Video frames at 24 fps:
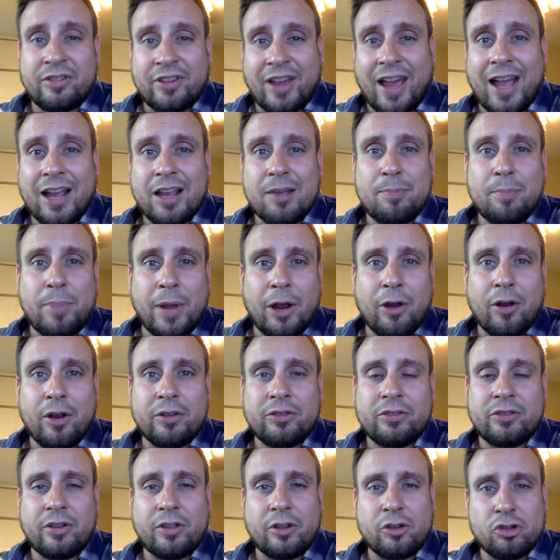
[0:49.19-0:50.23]
Zak
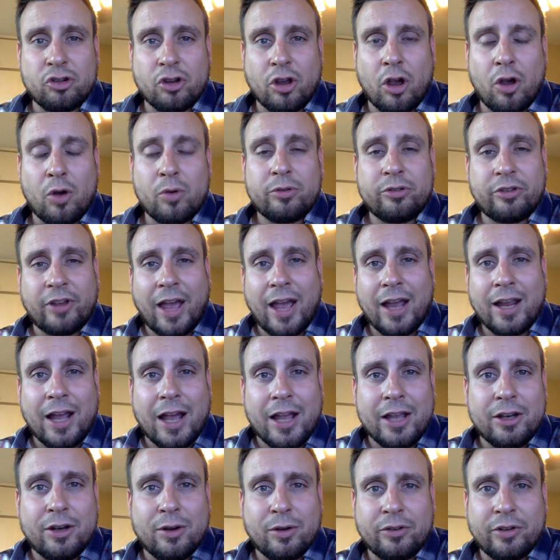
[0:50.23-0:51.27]
Baris, to the show. Zak,
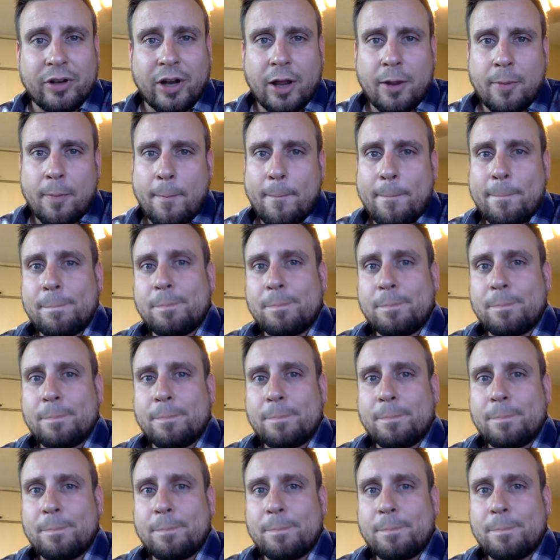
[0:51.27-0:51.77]
how you doing today?